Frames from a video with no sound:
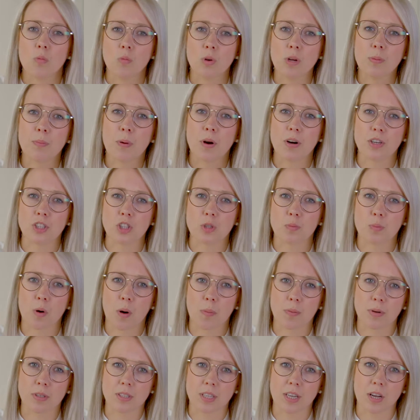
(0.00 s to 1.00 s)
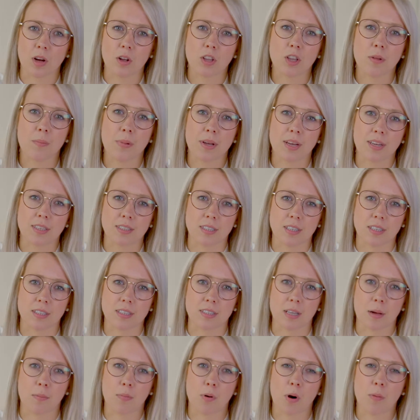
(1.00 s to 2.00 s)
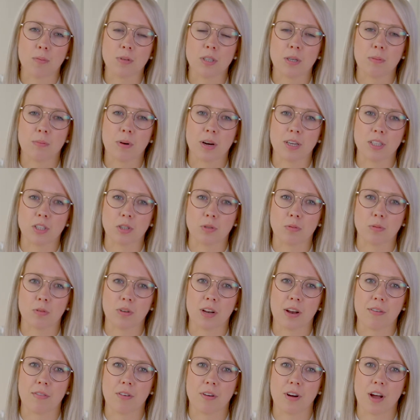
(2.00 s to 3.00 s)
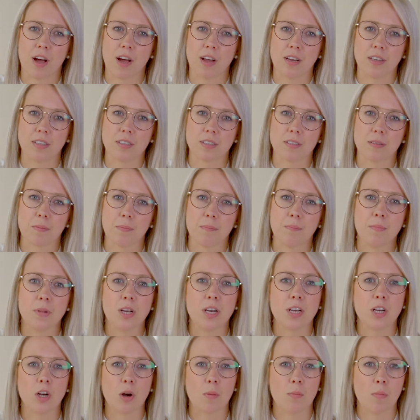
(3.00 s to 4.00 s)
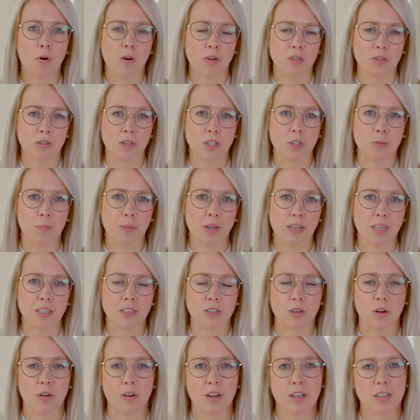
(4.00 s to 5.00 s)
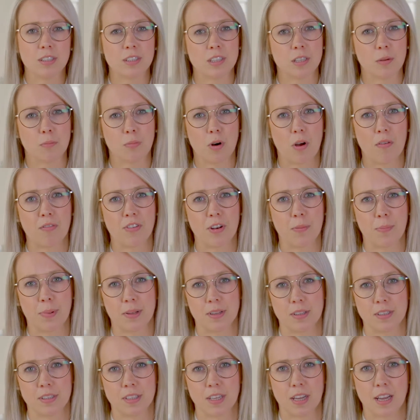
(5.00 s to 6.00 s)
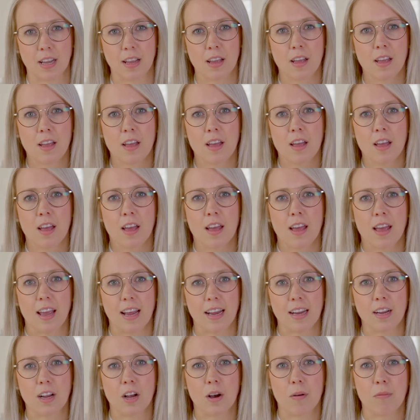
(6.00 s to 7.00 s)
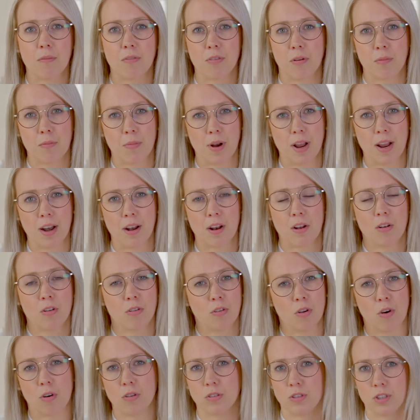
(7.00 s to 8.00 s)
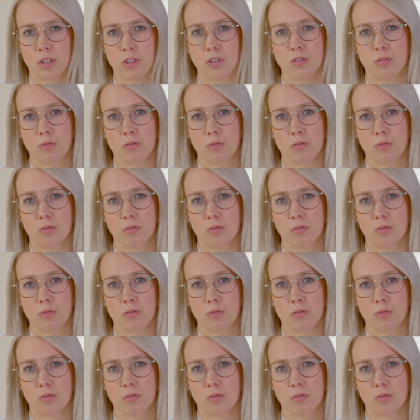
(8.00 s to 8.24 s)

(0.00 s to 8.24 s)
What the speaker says: We purchase property on the basis that property prices will never rise, meaning your model is based on instant profitability, income from rent, not just